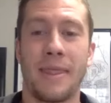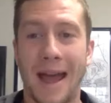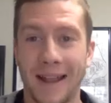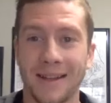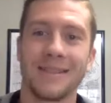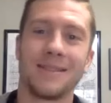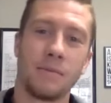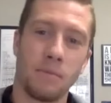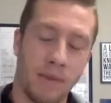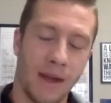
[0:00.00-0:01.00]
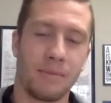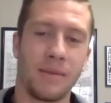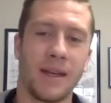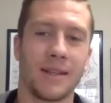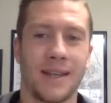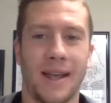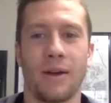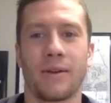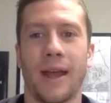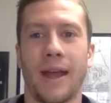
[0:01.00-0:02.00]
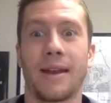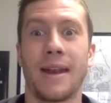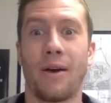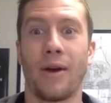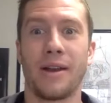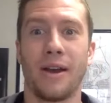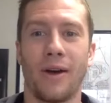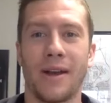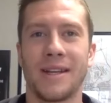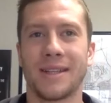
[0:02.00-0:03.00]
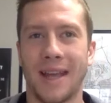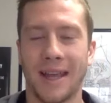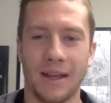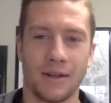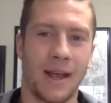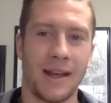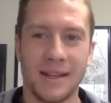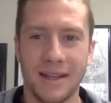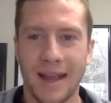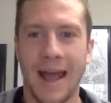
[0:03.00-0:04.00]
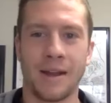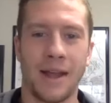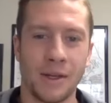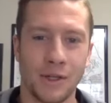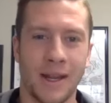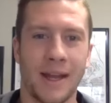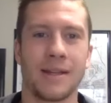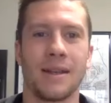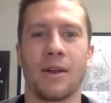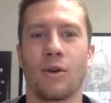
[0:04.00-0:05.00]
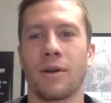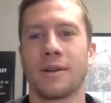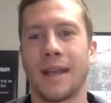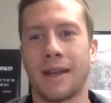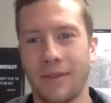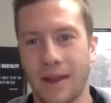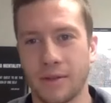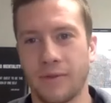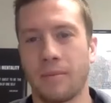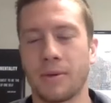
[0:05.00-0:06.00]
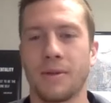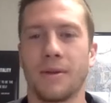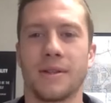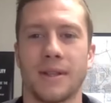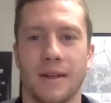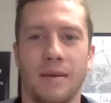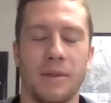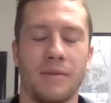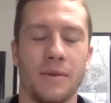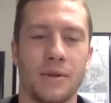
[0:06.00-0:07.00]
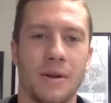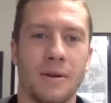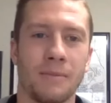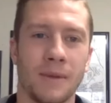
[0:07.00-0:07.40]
that made me say, okay, now I know I need to educate in order to take advantage of opportunities that come in the future here.